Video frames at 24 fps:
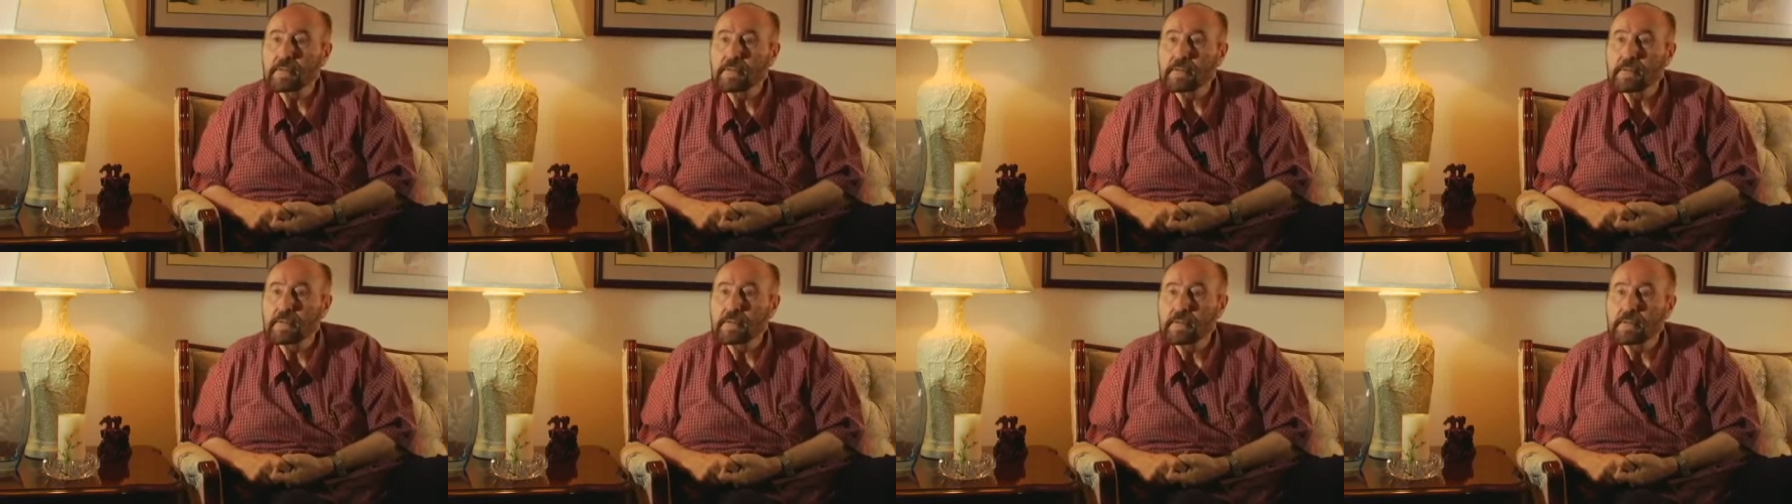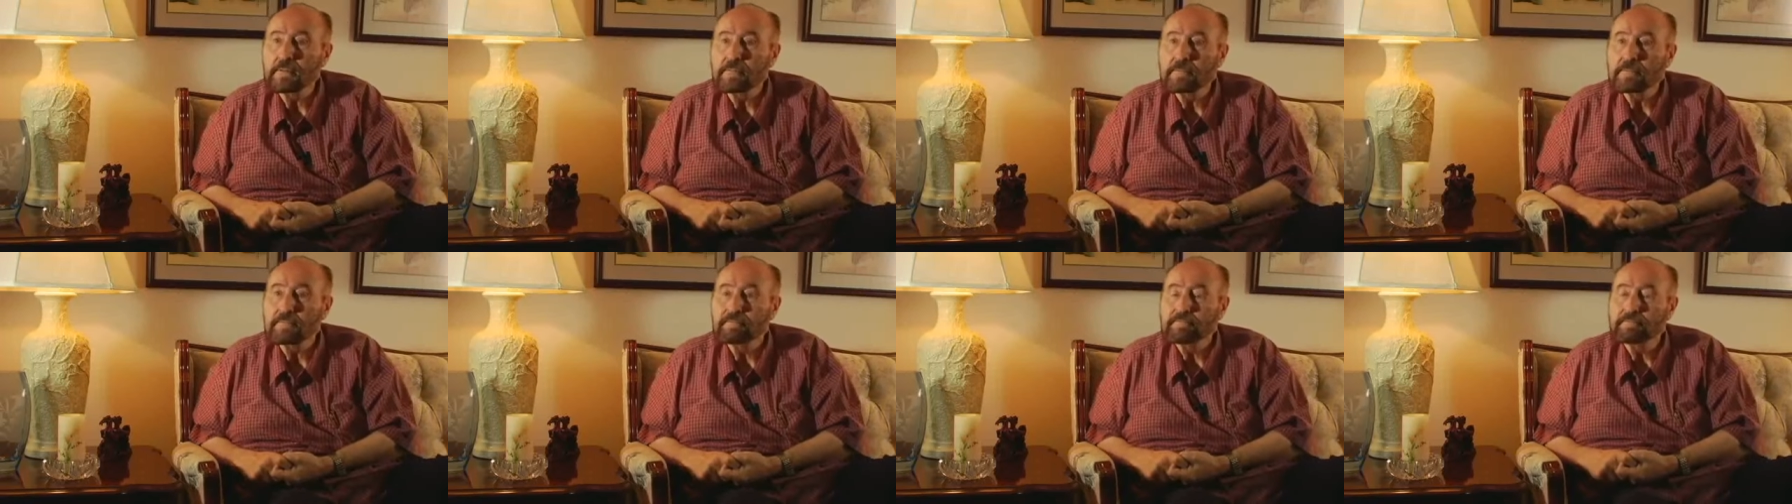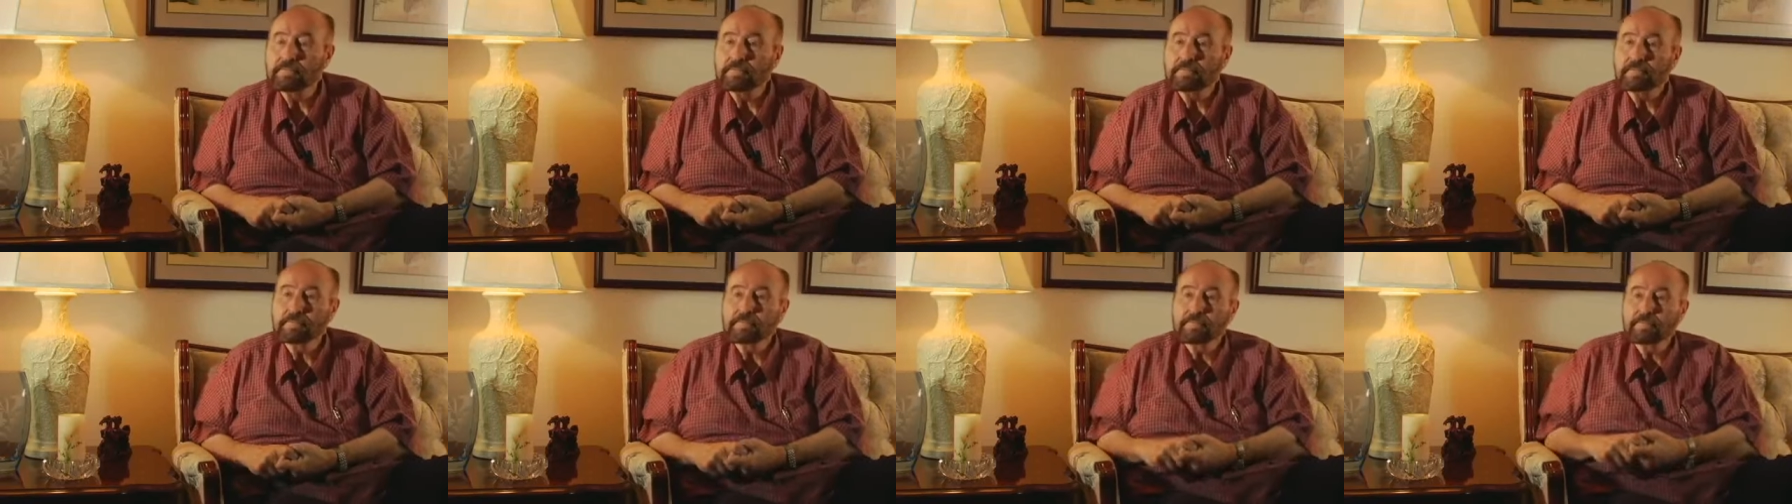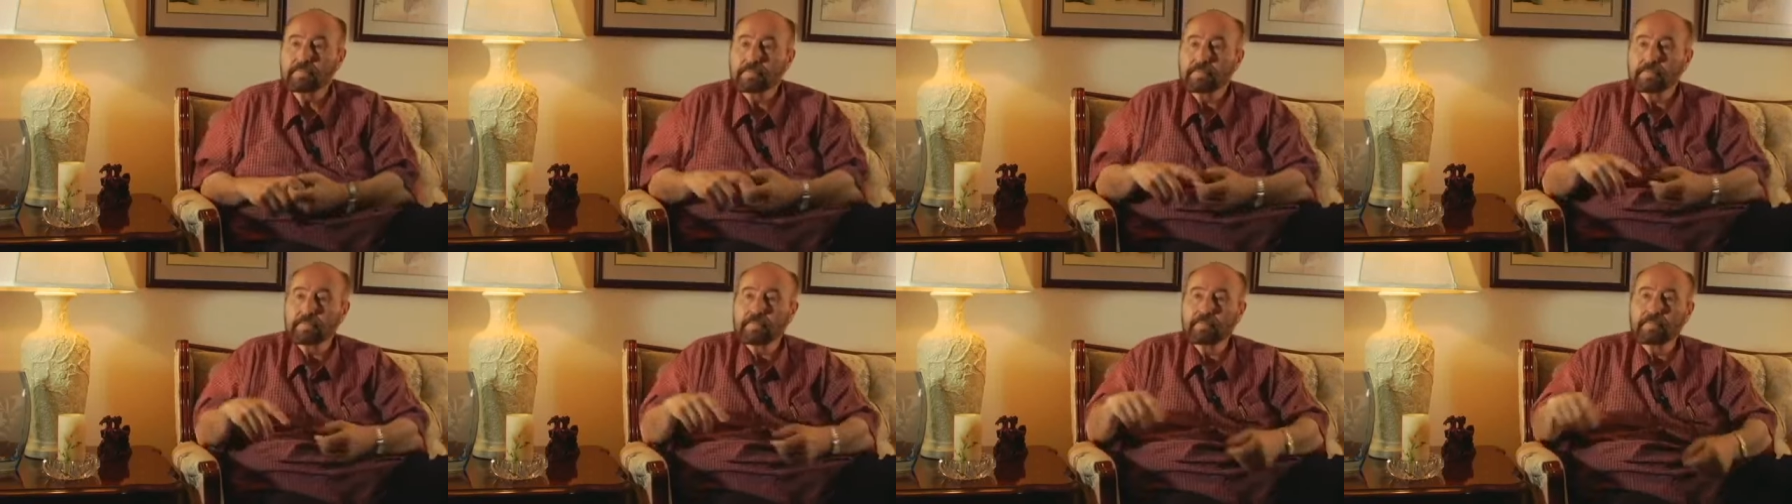Is there any such thing as
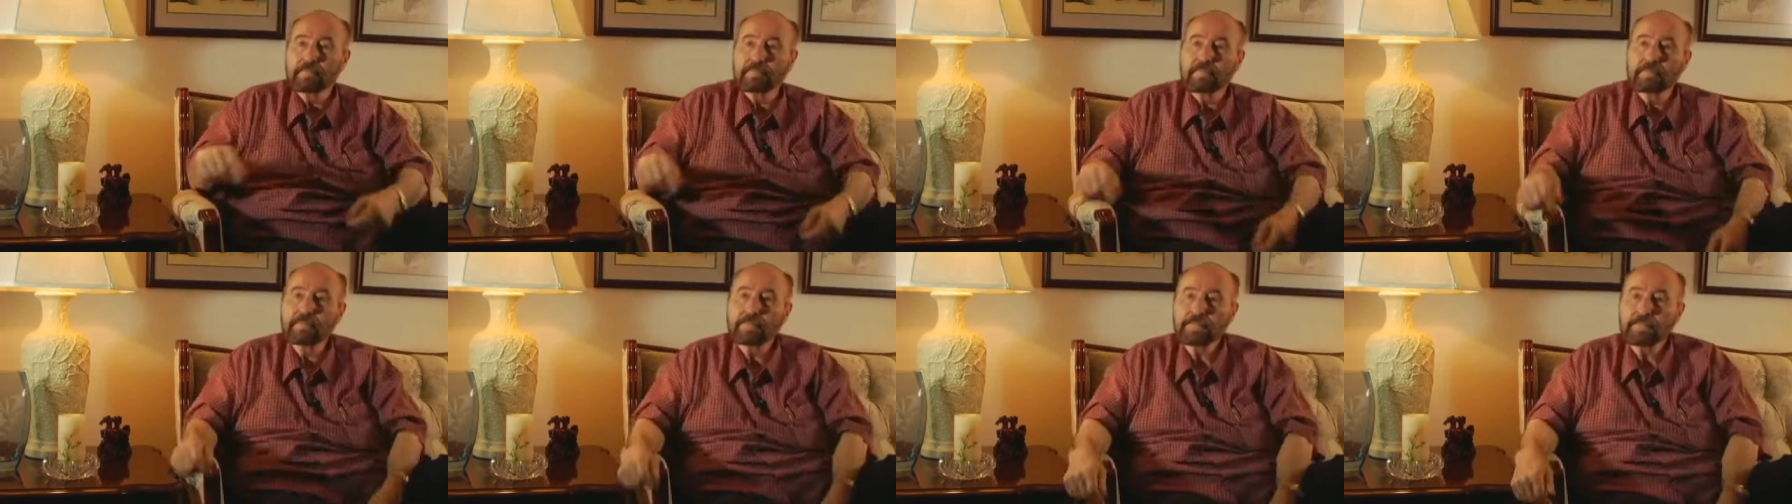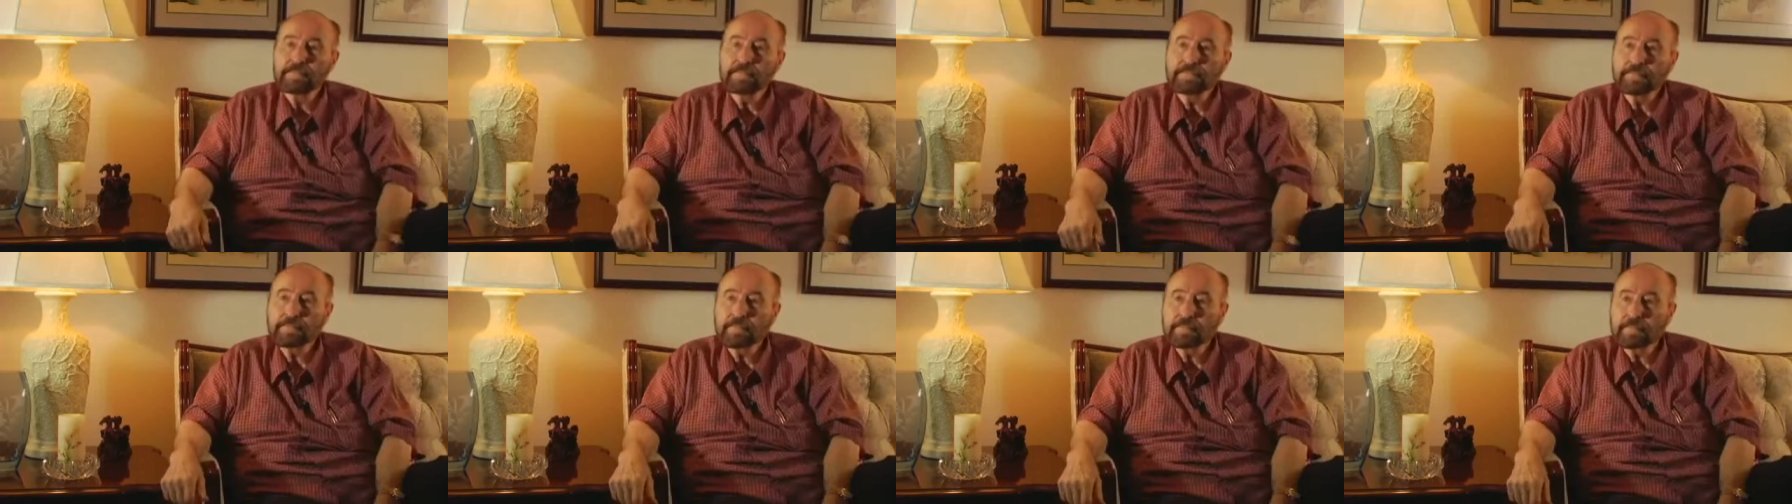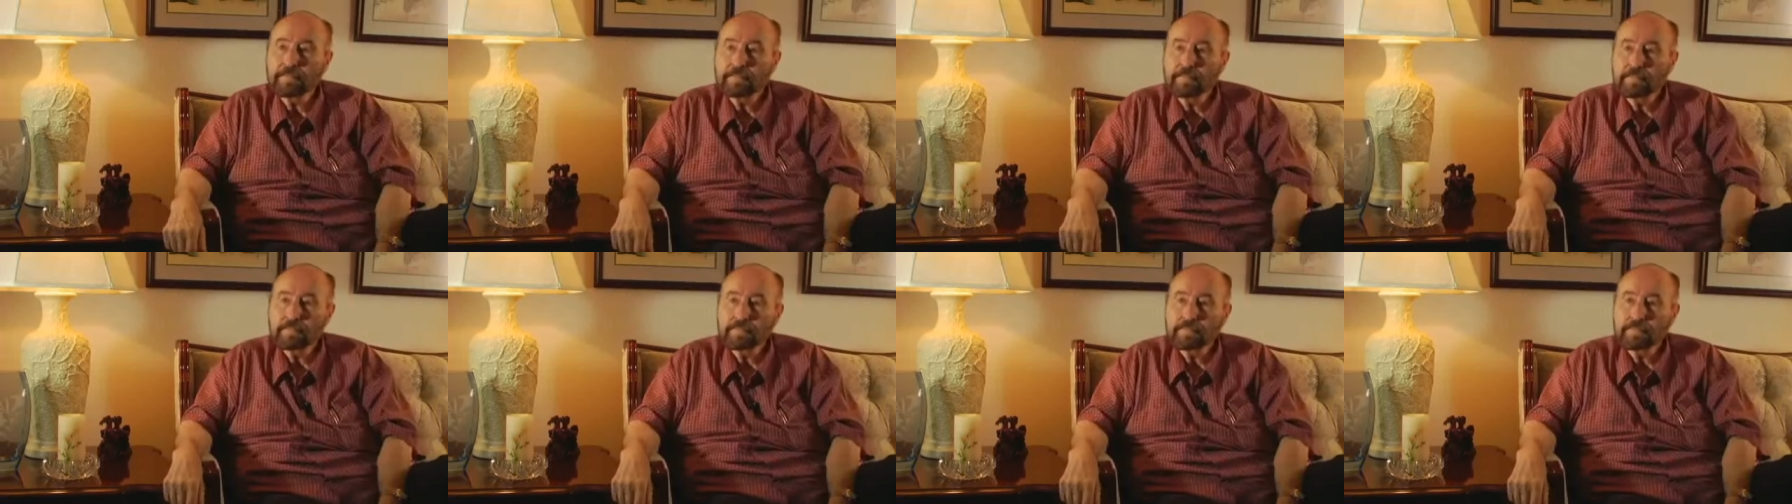static space-time?